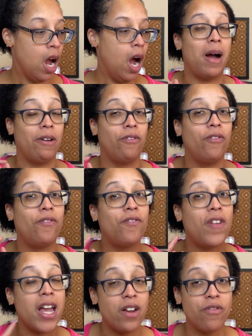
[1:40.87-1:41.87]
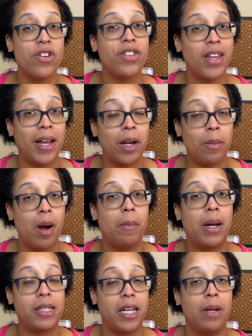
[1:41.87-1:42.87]
My favorite thing about
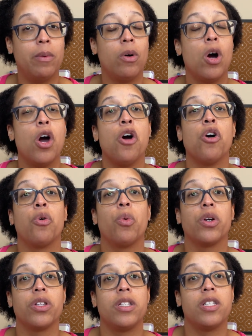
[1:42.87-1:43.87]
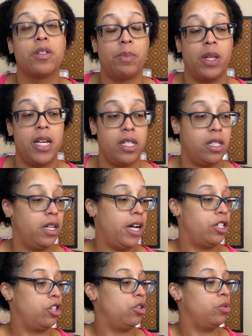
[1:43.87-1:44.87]
my table were the displays that I
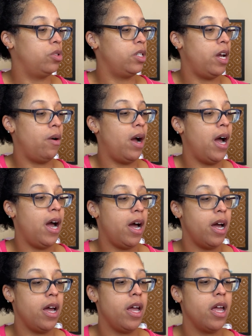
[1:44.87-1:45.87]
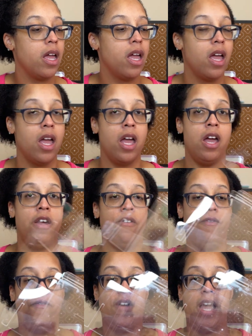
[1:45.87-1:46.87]
chose. Now, I
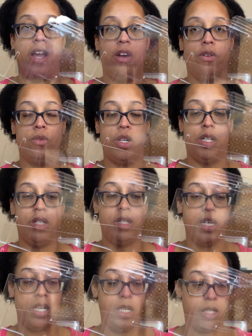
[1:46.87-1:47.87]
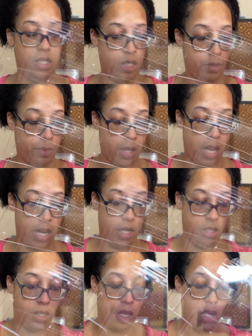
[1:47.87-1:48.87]
found these
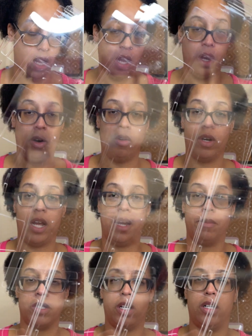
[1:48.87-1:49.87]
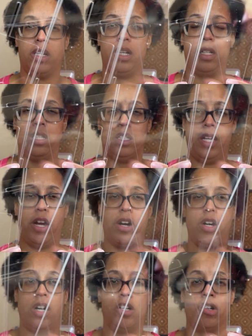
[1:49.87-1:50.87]
displays on Amazon.
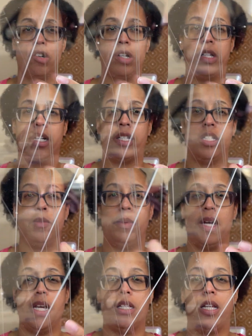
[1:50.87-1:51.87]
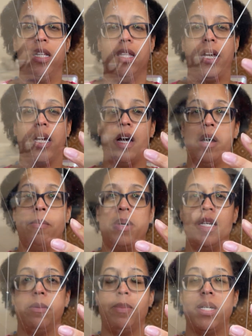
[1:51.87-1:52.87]
They're acrylic displays, and they come
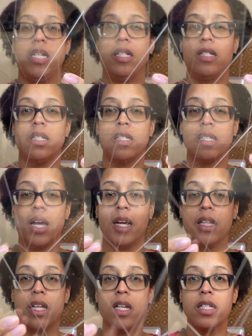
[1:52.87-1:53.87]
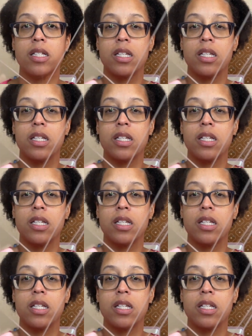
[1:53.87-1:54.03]
in pieces like this.